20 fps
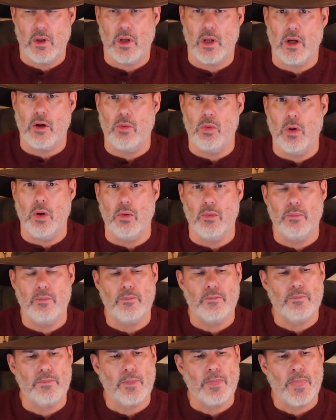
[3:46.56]
I quote,
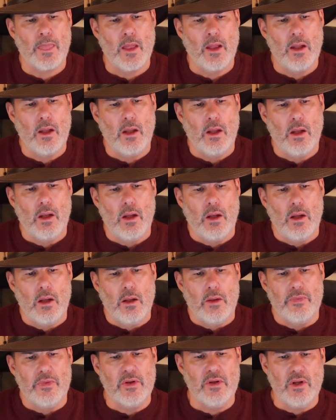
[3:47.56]

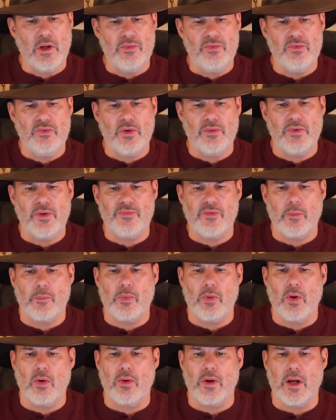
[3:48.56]
"The dozens of different
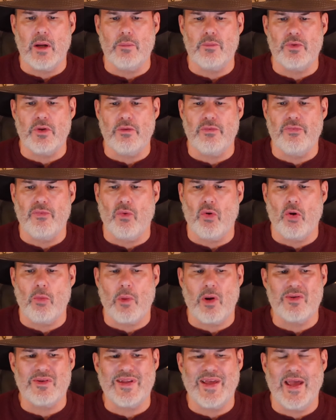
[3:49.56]
programs that form
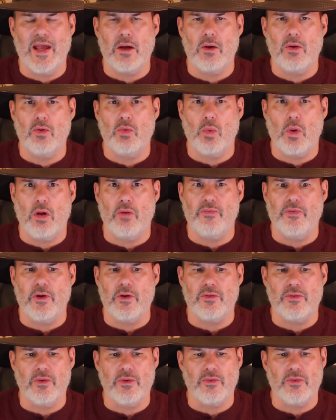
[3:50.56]
our tangled welfare
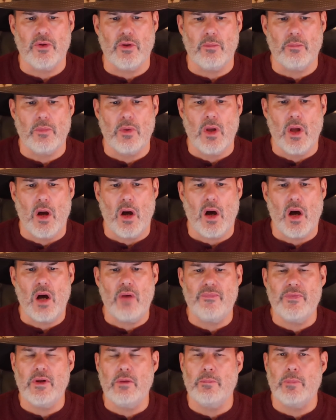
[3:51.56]
system
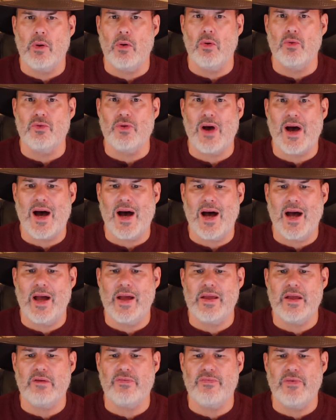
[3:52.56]
often impose high,
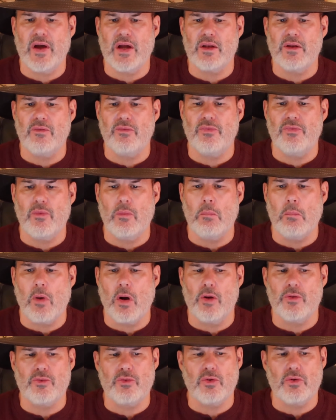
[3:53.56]
effective,
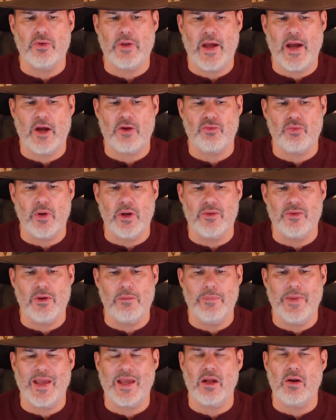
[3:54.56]
marginal tax rates that
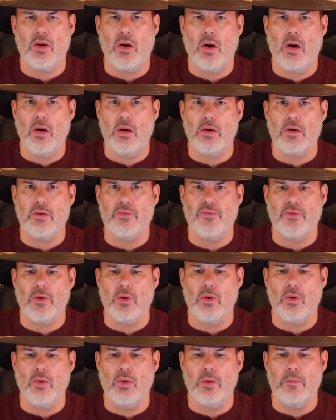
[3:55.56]
make it harder for
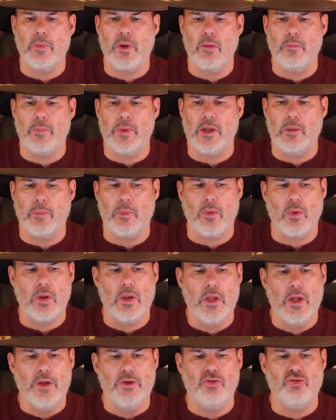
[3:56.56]
low-income people
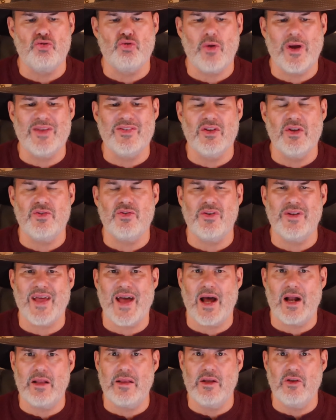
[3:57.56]
to transition
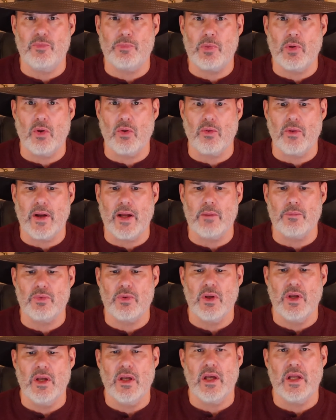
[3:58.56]
out of these programs
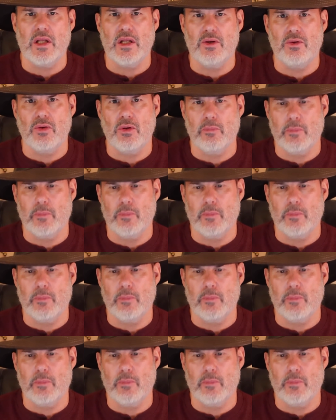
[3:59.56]
and into the